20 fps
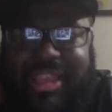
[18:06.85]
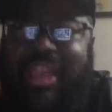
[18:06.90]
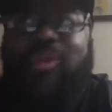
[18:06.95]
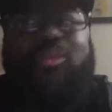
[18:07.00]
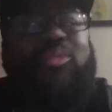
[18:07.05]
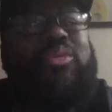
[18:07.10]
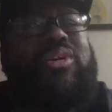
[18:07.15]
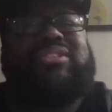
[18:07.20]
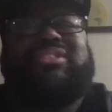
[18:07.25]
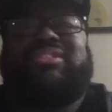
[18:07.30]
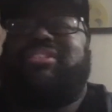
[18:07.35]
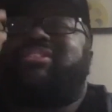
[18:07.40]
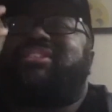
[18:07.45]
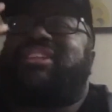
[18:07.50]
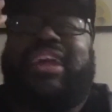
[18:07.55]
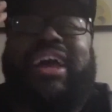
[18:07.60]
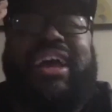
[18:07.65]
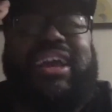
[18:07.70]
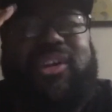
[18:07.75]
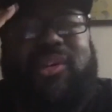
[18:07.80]
which is
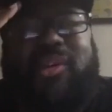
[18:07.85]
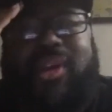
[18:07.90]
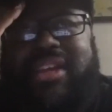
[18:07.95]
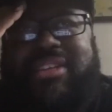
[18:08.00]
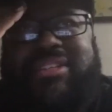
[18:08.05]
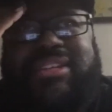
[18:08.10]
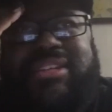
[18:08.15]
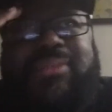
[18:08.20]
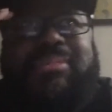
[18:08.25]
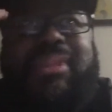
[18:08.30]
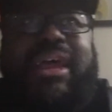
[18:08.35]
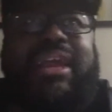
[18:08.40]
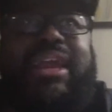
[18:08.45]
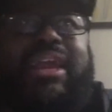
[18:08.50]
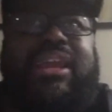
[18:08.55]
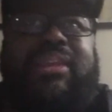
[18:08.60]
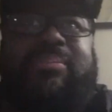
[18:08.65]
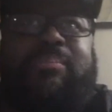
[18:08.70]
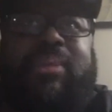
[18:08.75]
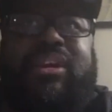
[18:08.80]
like crazy. I'm like,
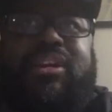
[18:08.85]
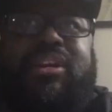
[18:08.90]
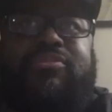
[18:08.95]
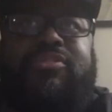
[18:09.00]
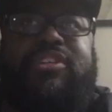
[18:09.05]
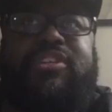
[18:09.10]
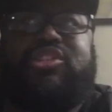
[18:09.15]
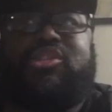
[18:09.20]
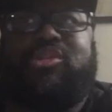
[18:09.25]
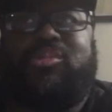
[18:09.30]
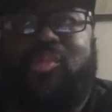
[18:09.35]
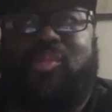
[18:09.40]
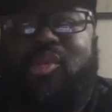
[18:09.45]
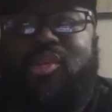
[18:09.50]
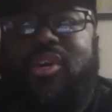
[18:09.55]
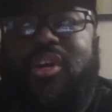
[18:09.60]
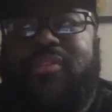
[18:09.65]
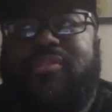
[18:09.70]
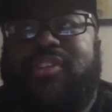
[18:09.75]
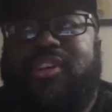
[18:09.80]
it benefits you
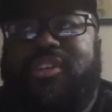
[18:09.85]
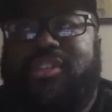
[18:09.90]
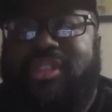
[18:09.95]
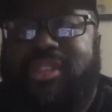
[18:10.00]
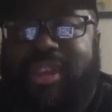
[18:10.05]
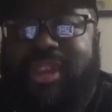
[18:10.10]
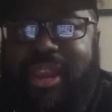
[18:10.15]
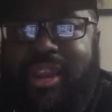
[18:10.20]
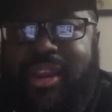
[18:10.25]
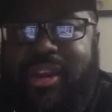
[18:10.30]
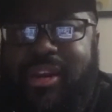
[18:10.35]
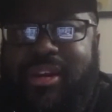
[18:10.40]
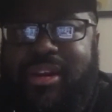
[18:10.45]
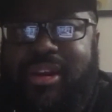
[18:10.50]
more if you're there.